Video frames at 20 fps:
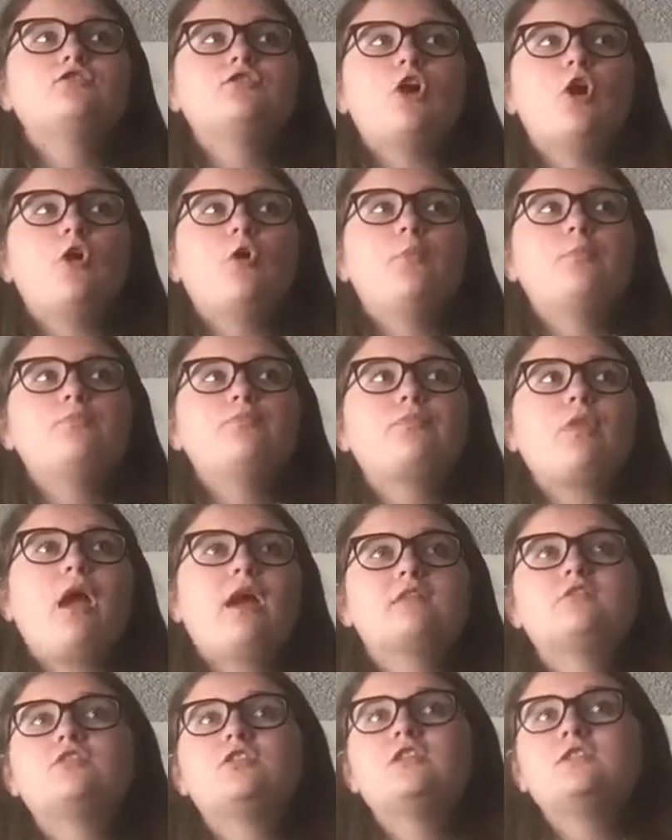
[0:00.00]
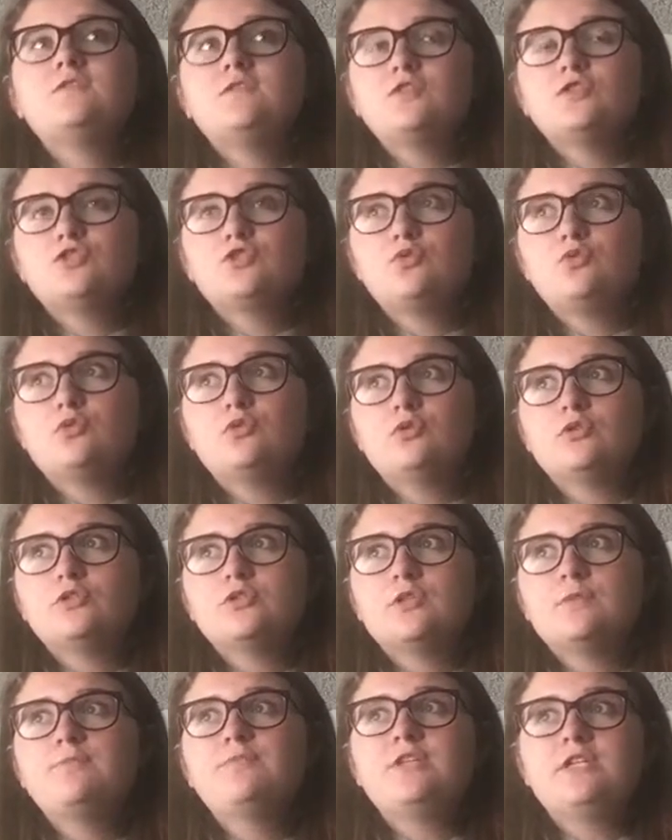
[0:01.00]
So I transferred
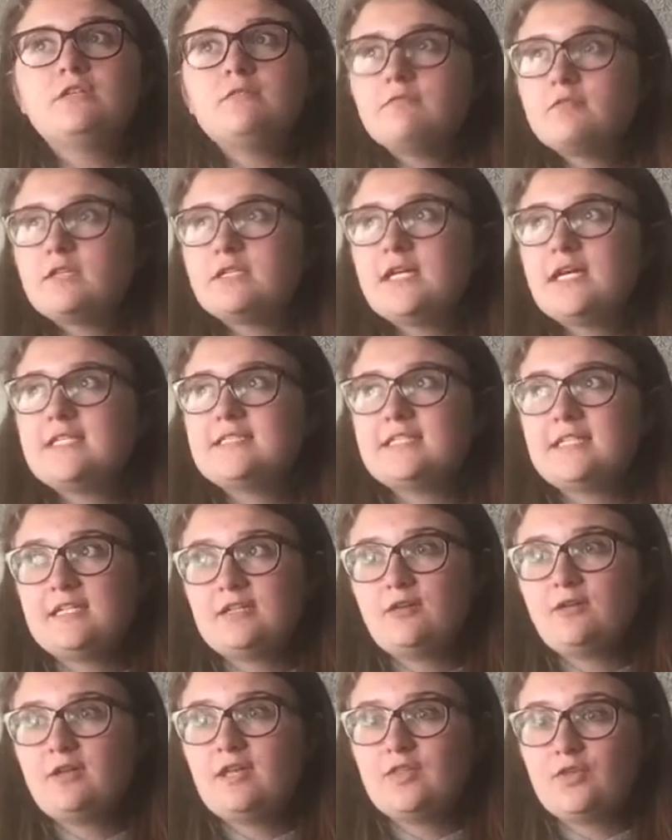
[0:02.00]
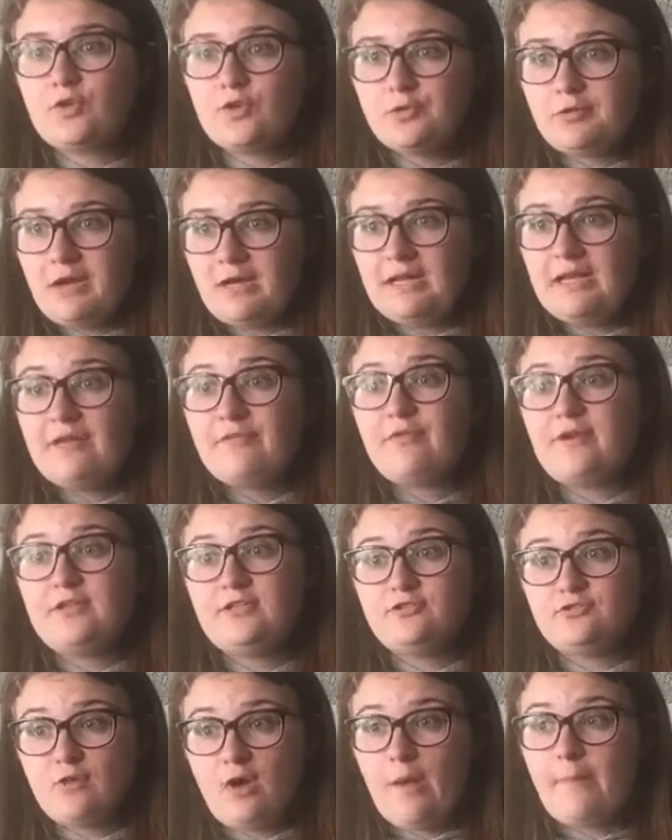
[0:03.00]
schools, didn't realize that I don't get the credit if I
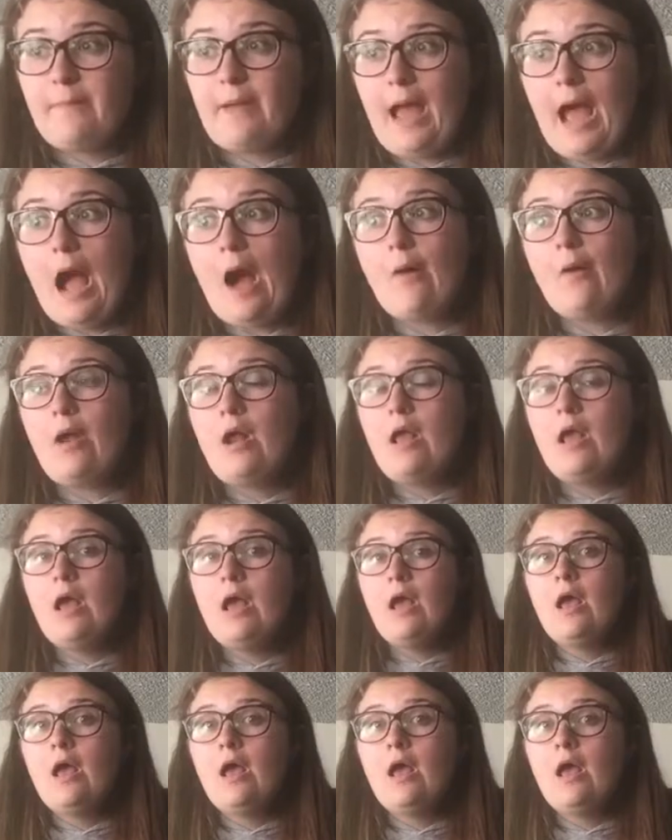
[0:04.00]
drop out.